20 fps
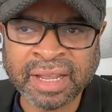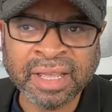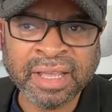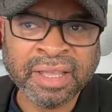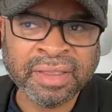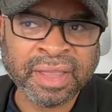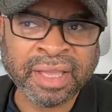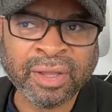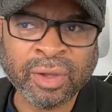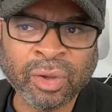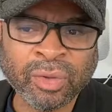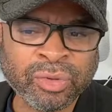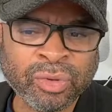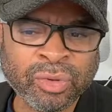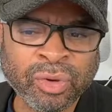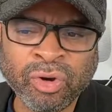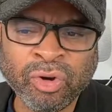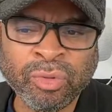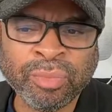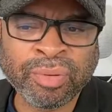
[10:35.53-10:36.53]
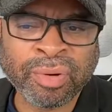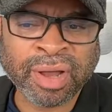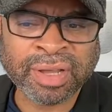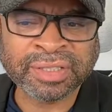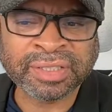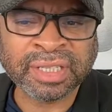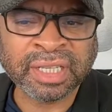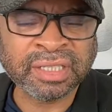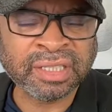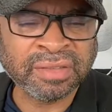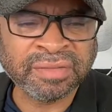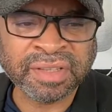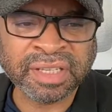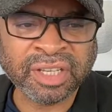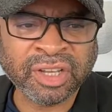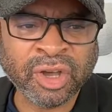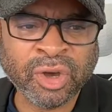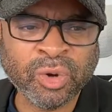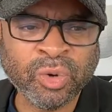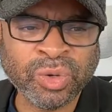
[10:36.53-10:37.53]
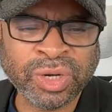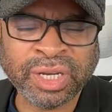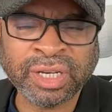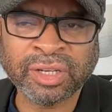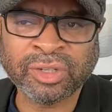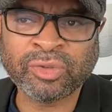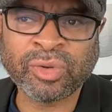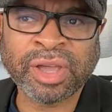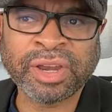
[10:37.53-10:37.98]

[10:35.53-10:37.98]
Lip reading: They go through a whole process of encoding to try